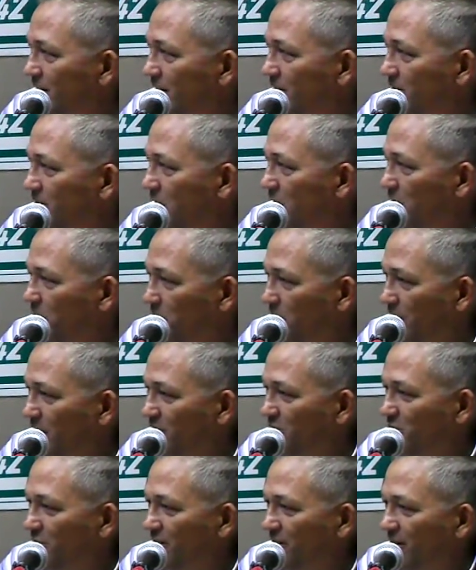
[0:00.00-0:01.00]
get
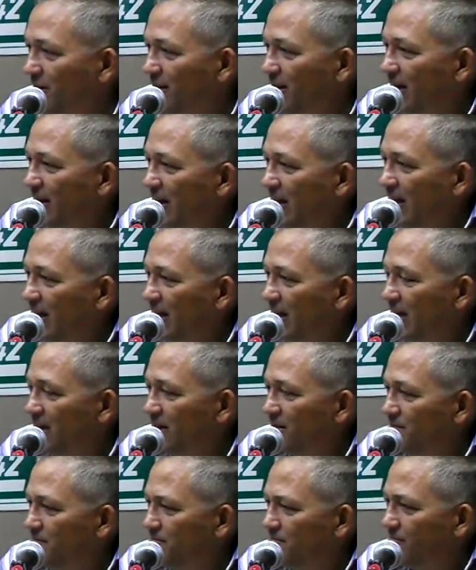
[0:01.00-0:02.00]
rich, and
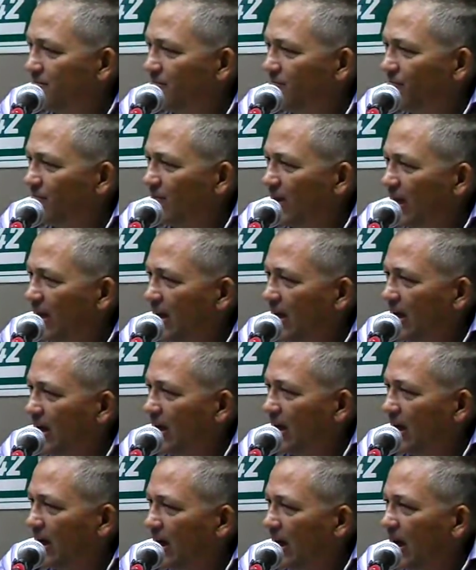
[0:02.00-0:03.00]

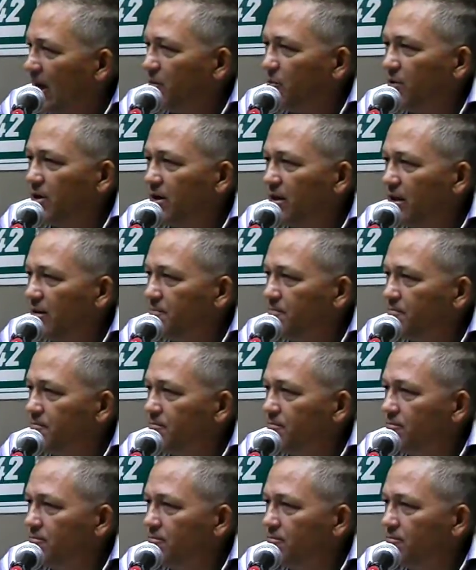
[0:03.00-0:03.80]
I really